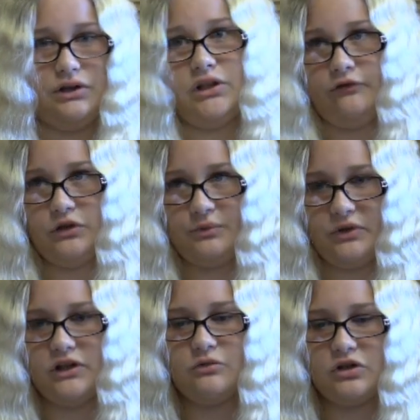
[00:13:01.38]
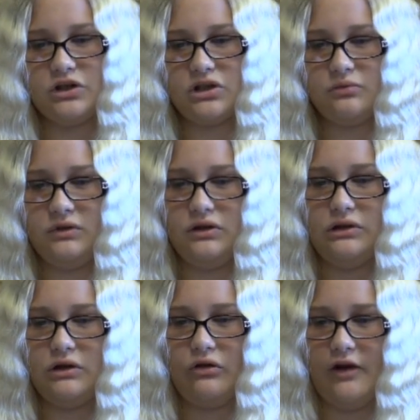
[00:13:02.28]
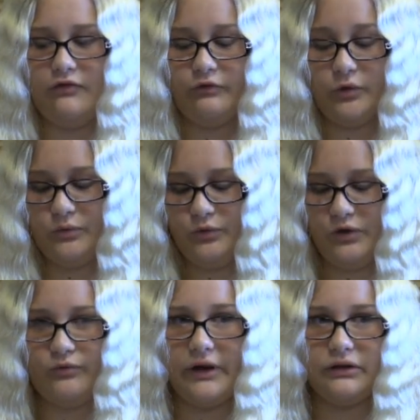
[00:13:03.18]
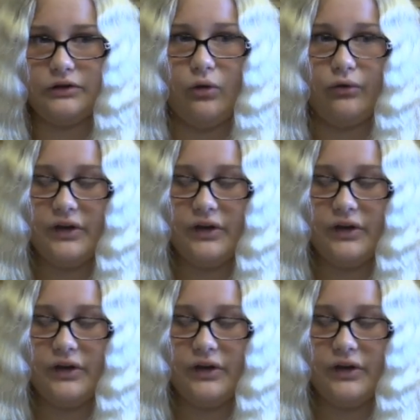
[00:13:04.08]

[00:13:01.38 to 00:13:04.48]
Sulphur Springs, which we don't have room to really write the whole